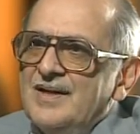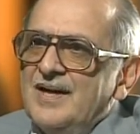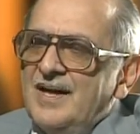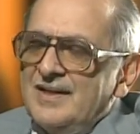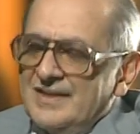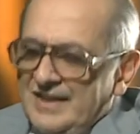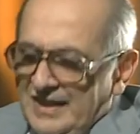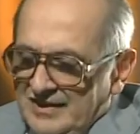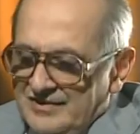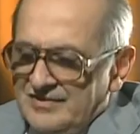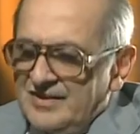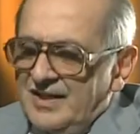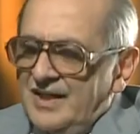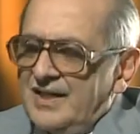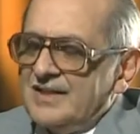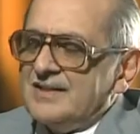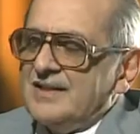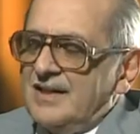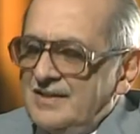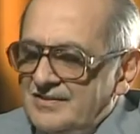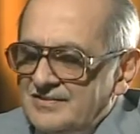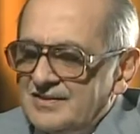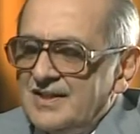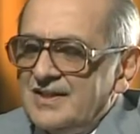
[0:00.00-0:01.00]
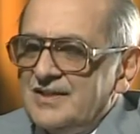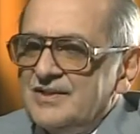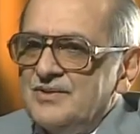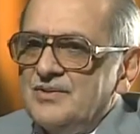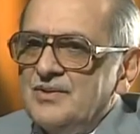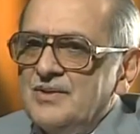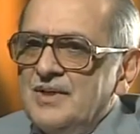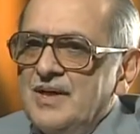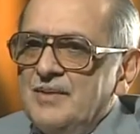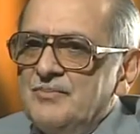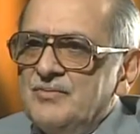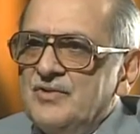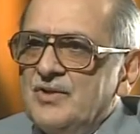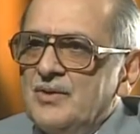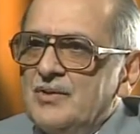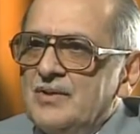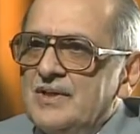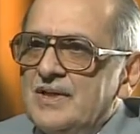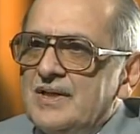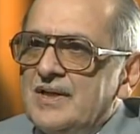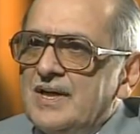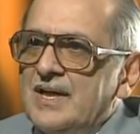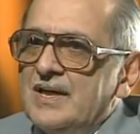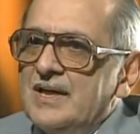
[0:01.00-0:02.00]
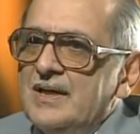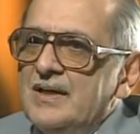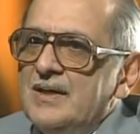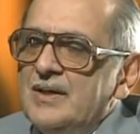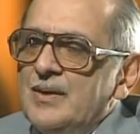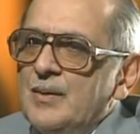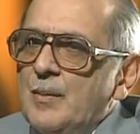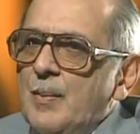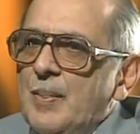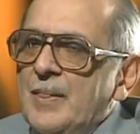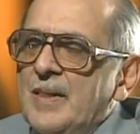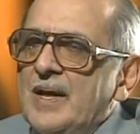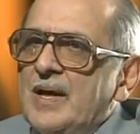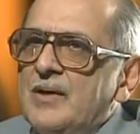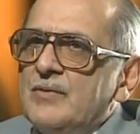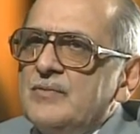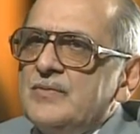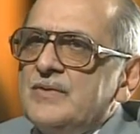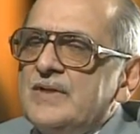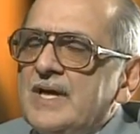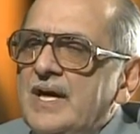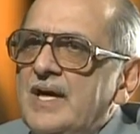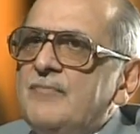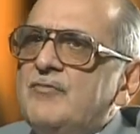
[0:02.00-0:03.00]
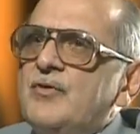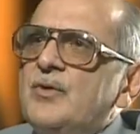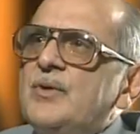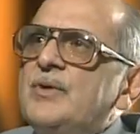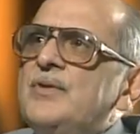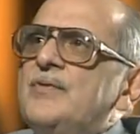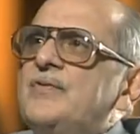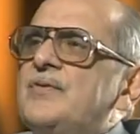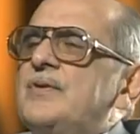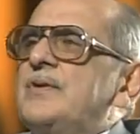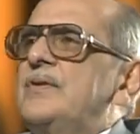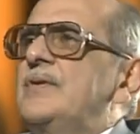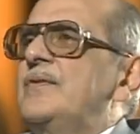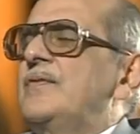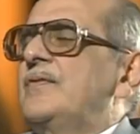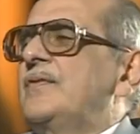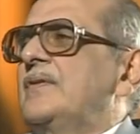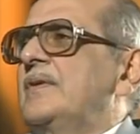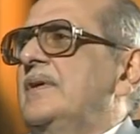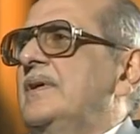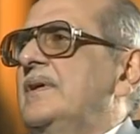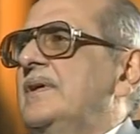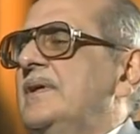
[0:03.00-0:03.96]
Ah, that's right. That's right. Yeah. You're absolutely right. Now, there, for instance,